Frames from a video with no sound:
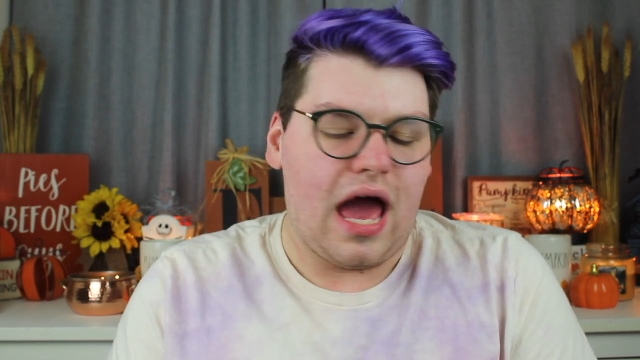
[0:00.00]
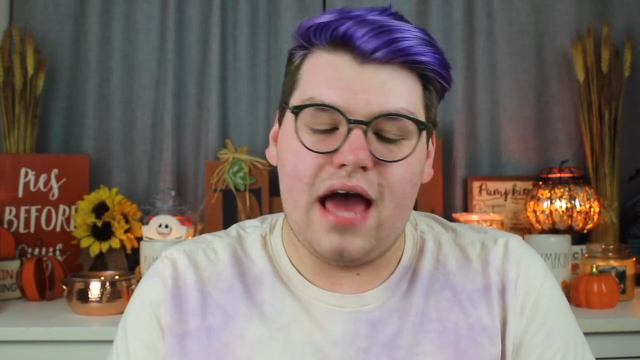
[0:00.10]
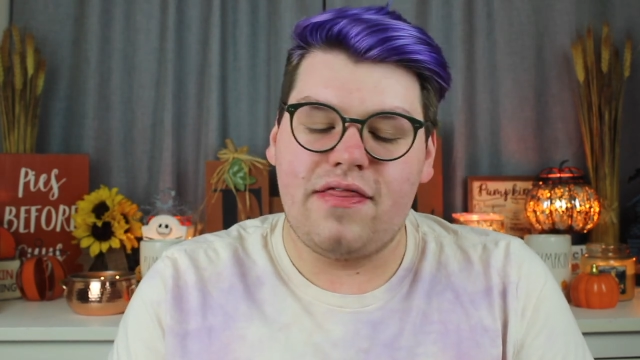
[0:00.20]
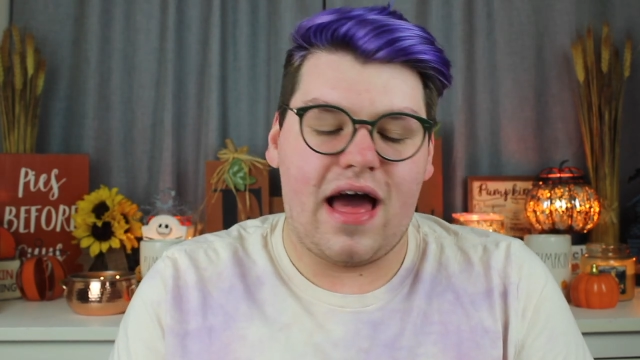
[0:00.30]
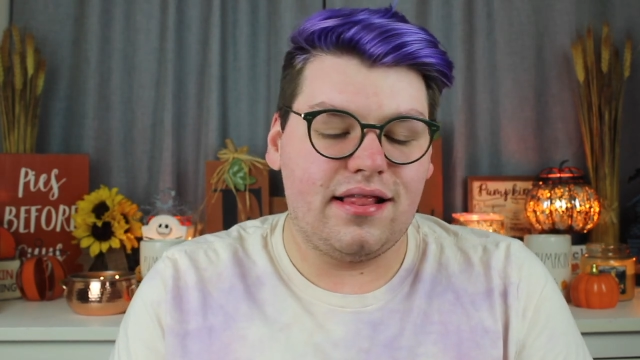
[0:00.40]

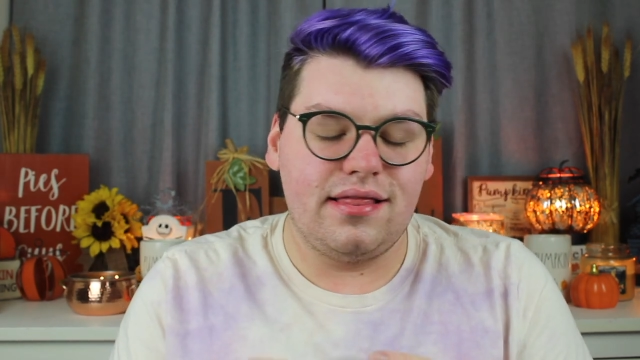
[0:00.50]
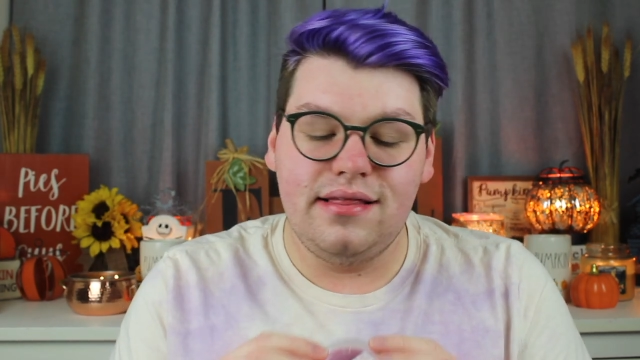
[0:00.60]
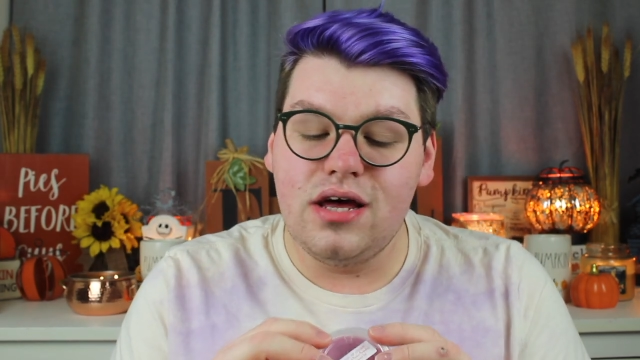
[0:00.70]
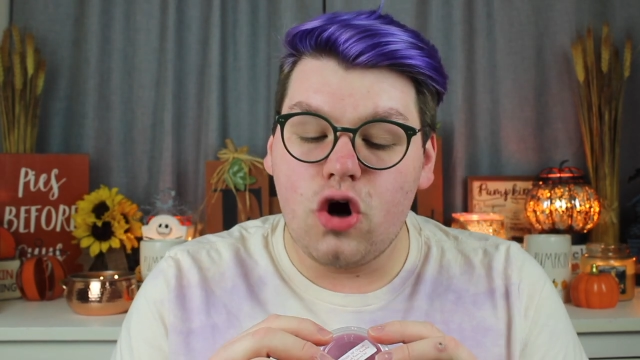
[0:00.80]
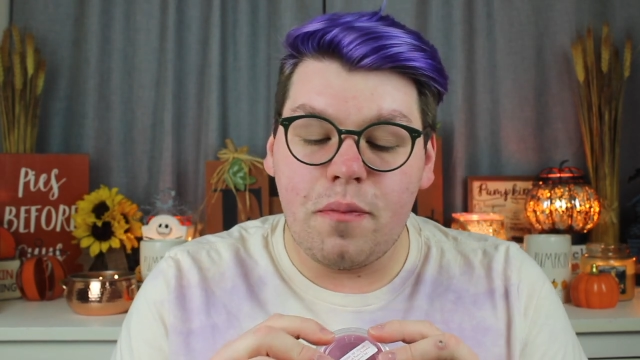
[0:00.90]
and that
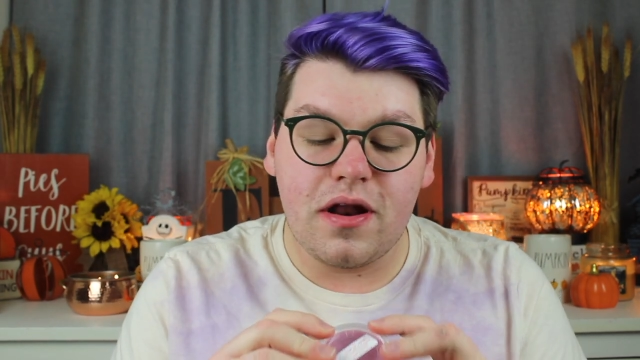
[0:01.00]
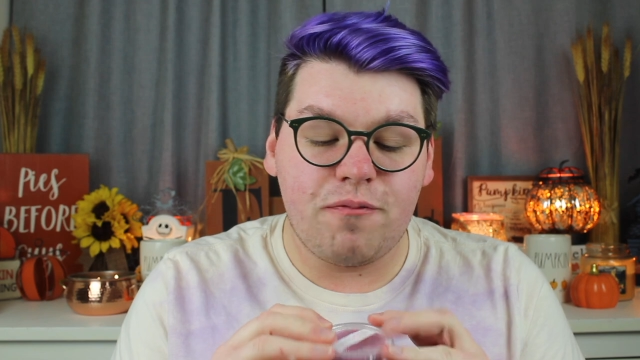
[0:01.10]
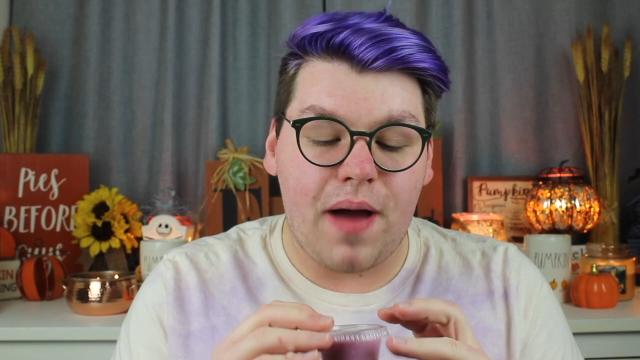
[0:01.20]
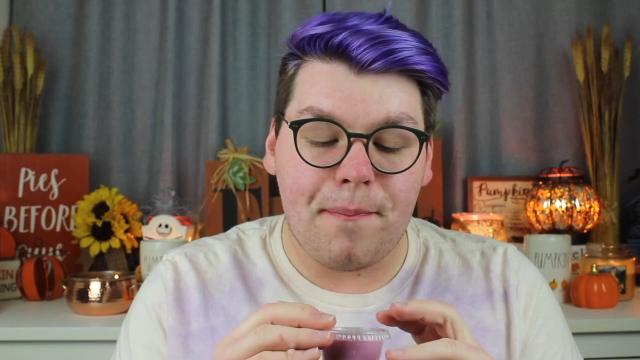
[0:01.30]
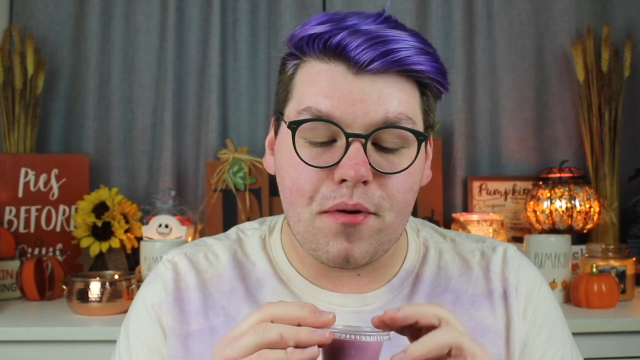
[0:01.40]
little bit
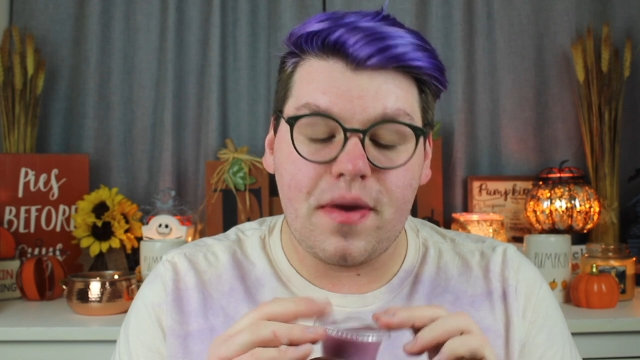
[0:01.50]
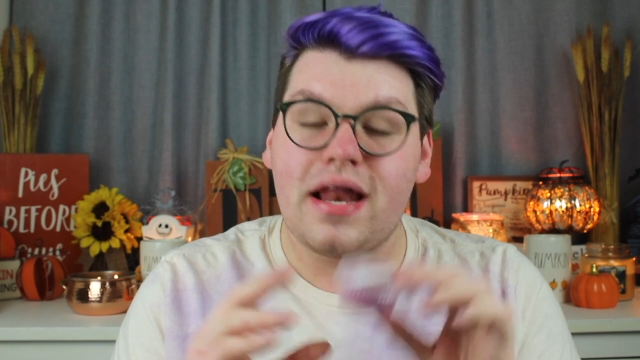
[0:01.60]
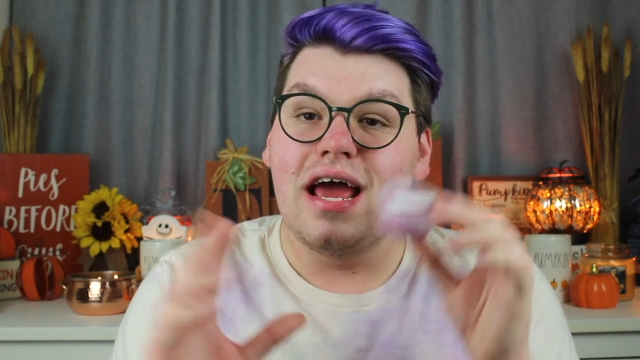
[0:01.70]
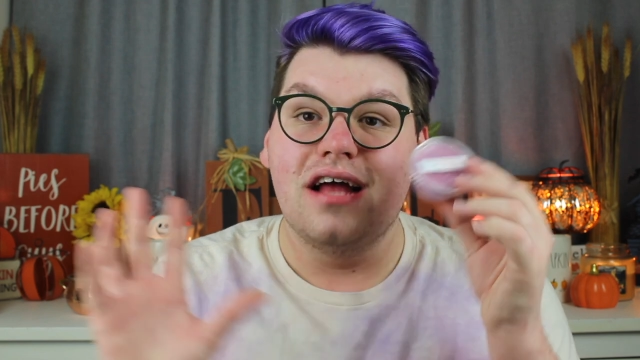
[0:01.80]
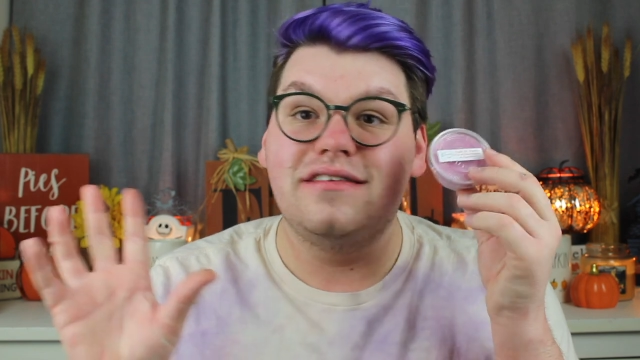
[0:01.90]
of
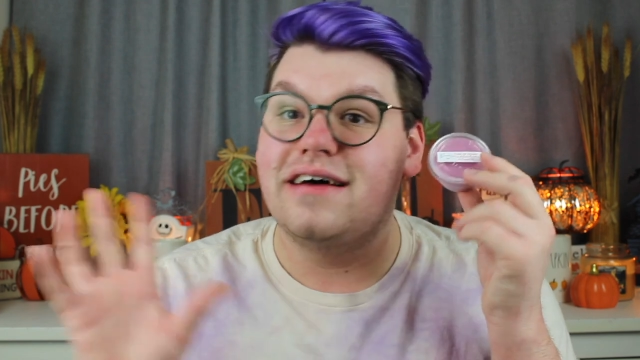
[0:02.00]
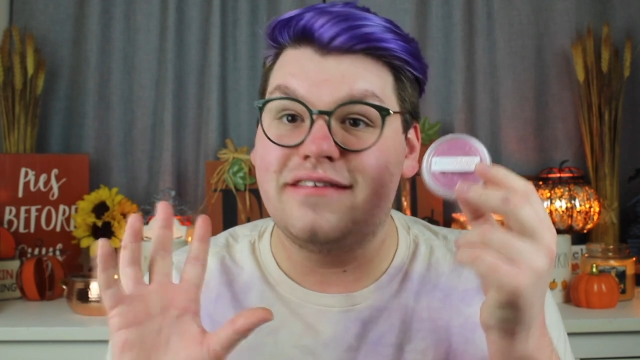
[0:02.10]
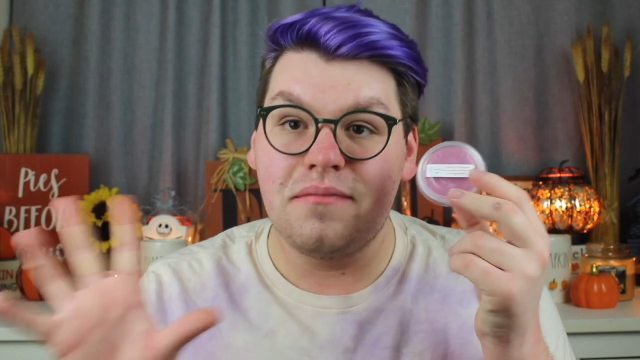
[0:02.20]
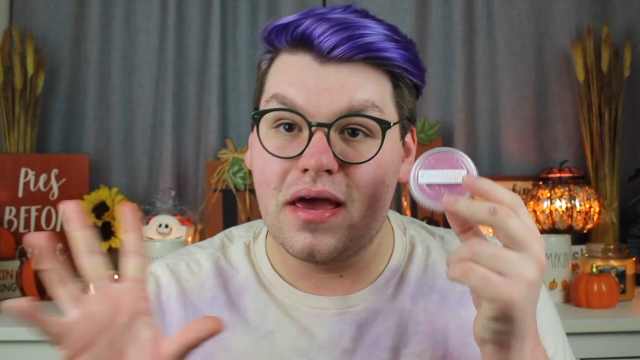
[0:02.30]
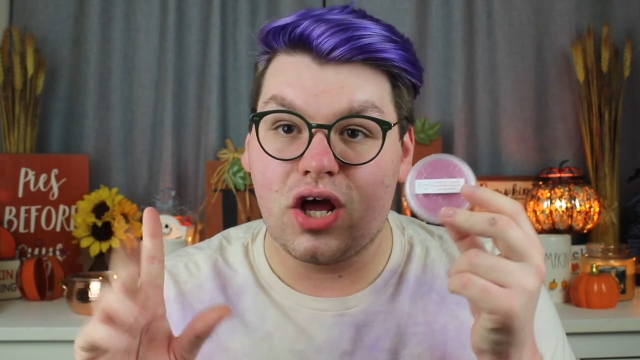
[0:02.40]
peppermint
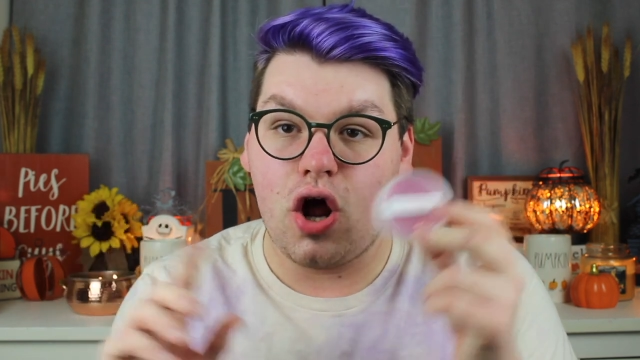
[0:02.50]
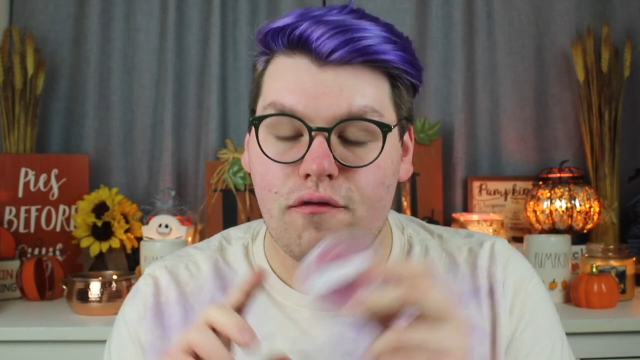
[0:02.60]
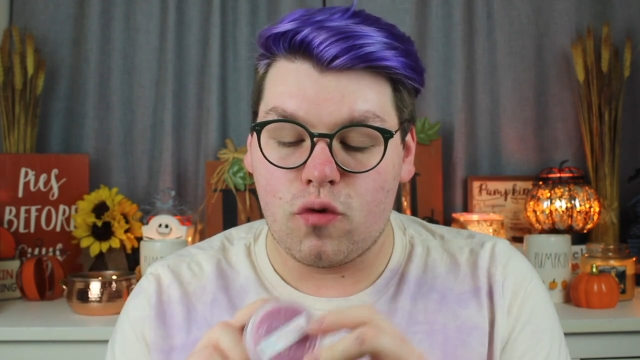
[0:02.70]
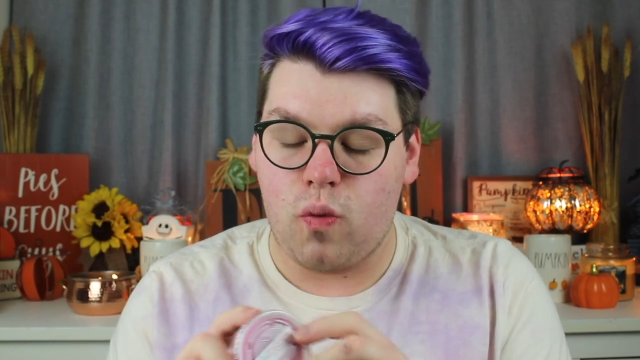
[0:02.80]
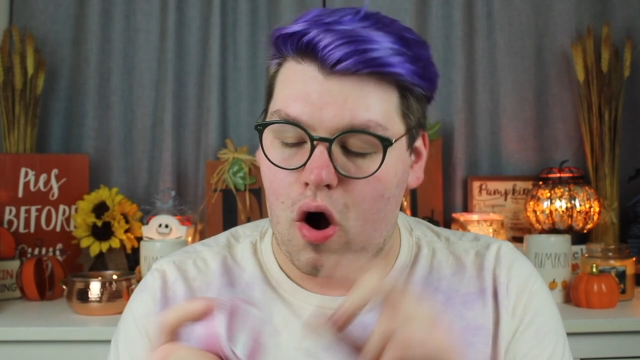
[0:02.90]
doesn't make it
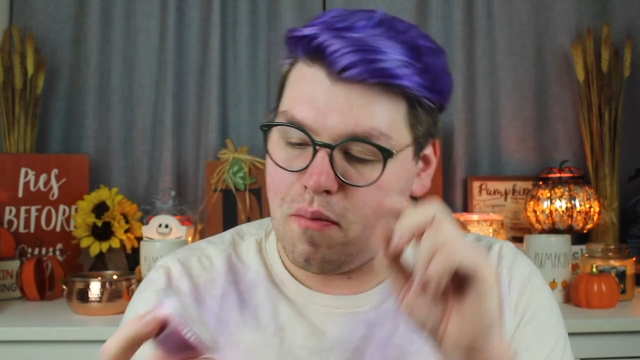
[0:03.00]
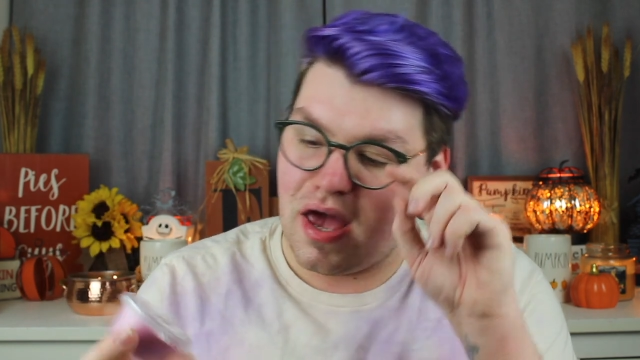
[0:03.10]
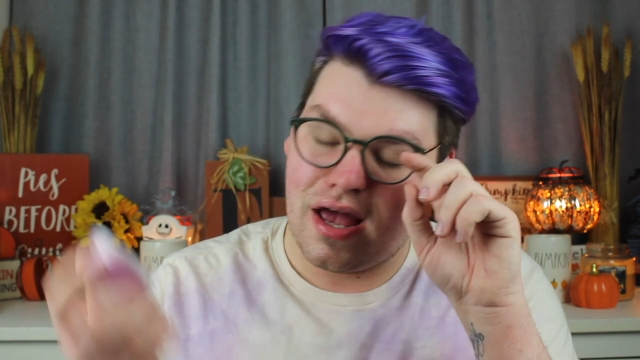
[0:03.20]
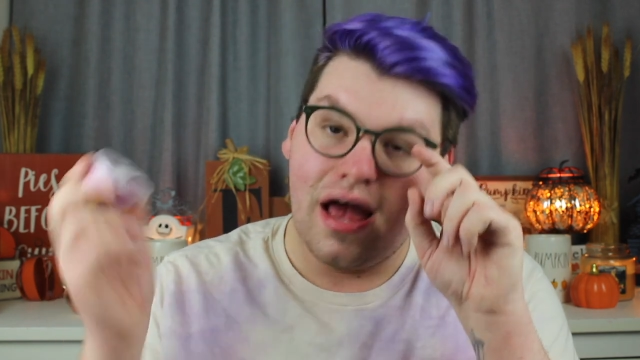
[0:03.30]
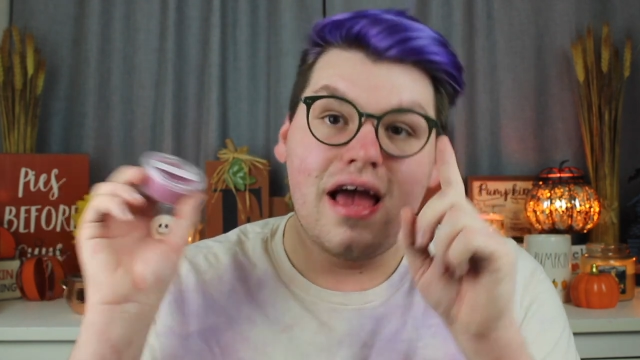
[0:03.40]

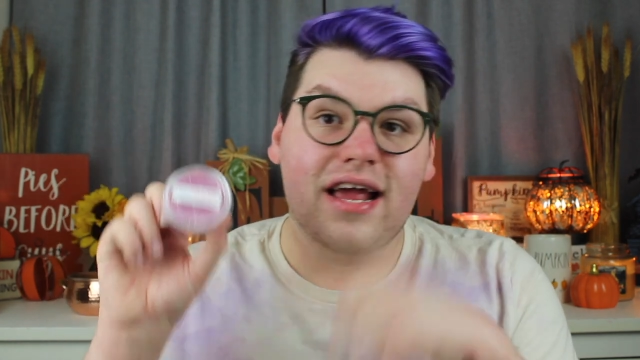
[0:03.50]
overwhelming.